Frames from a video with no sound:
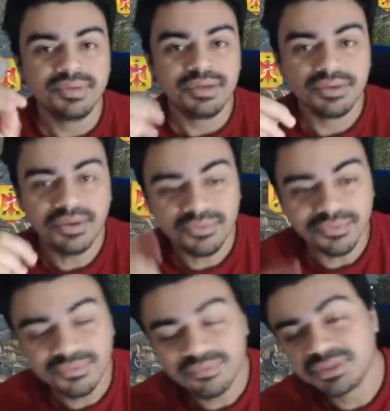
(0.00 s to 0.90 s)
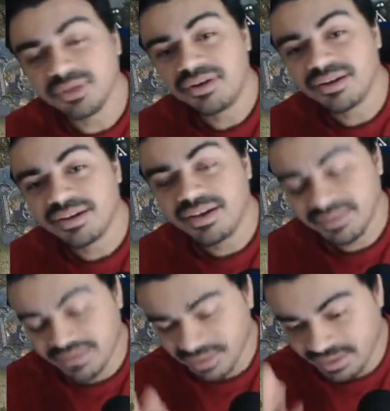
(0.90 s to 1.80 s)
Yo, what's going on,
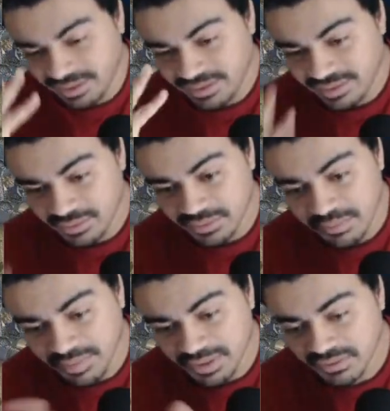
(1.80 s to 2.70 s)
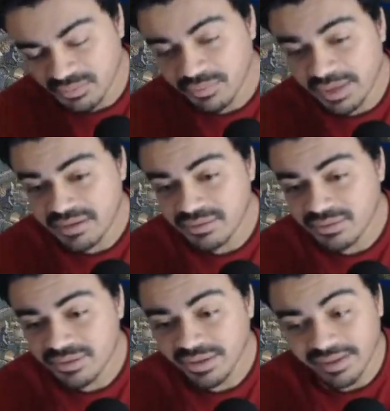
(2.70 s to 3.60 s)
guys? Today I was gonna be playing some more
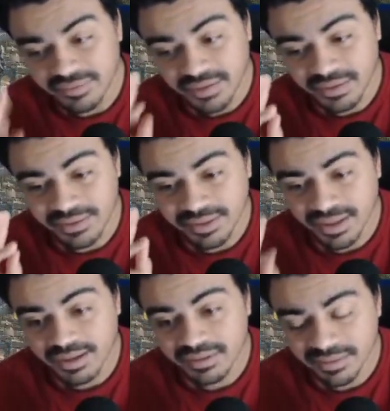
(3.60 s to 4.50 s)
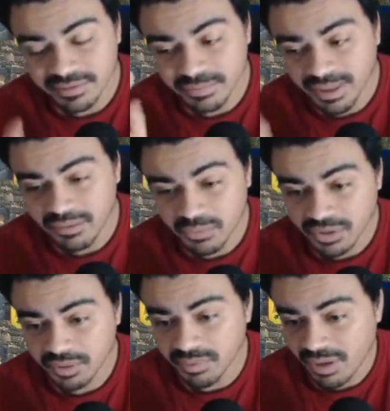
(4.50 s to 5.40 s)
Bannerlord, and I finally got this mod
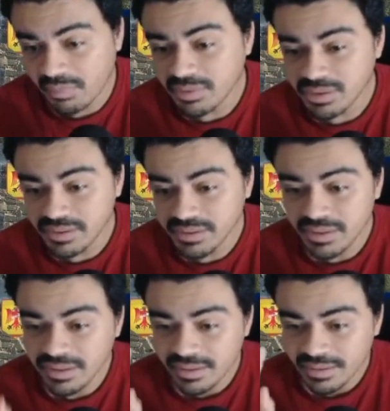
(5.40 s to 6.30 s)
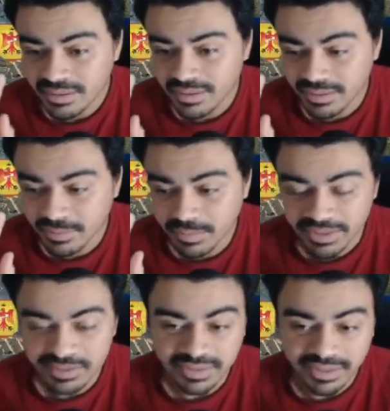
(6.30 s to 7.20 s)
working properly. The
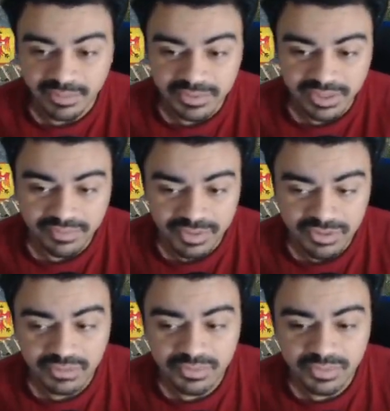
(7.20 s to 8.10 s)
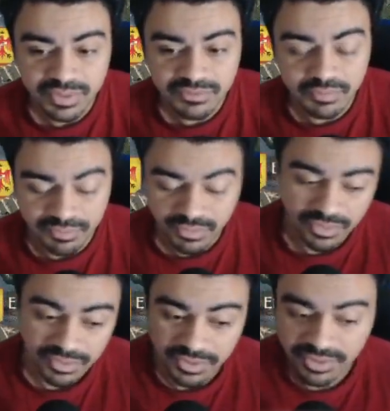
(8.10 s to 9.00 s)
biggest thing I was having trouble with
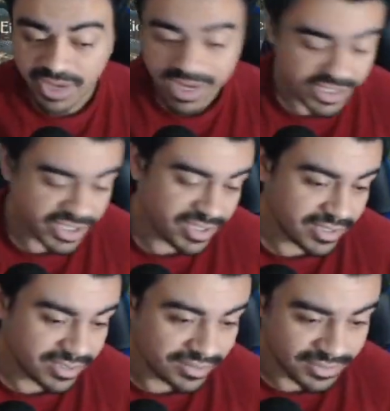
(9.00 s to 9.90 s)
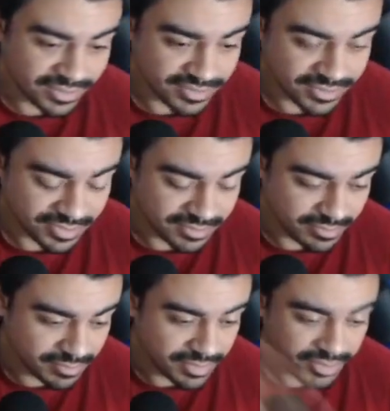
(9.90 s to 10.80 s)
before all the crashing and all the
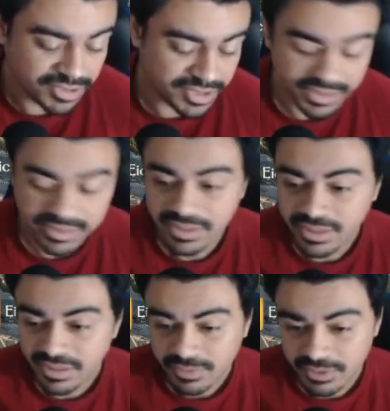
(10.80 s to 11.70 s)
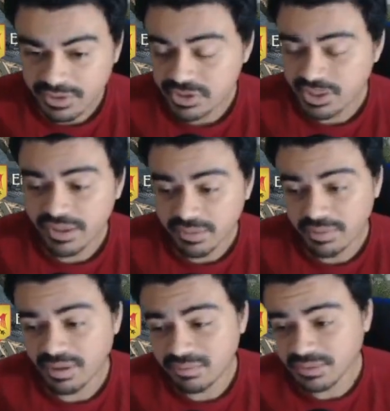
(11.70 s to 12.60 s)
bullshit was the shader
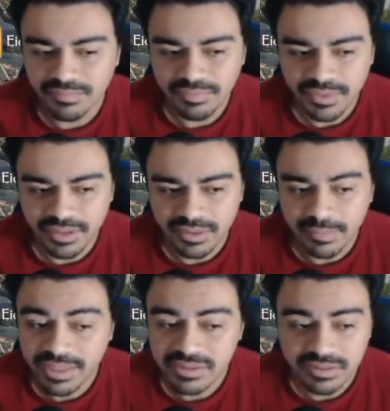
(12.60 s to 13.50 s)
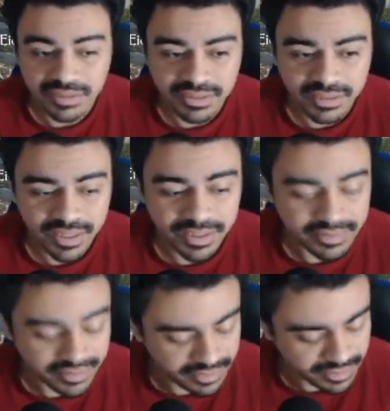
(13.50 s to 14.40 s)
problem. The major thing that I
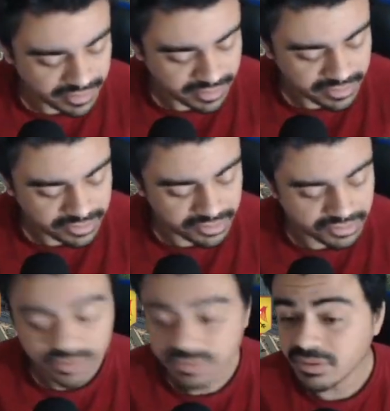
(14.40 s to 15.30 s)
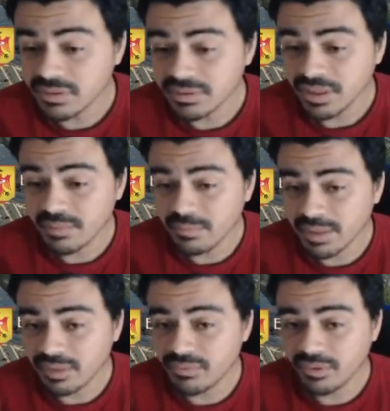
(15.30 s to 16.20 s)
did to install this game and
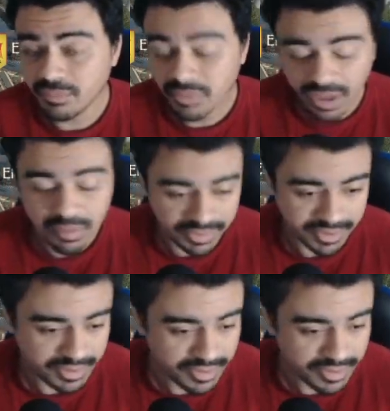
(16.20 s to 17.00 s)
make it run properly,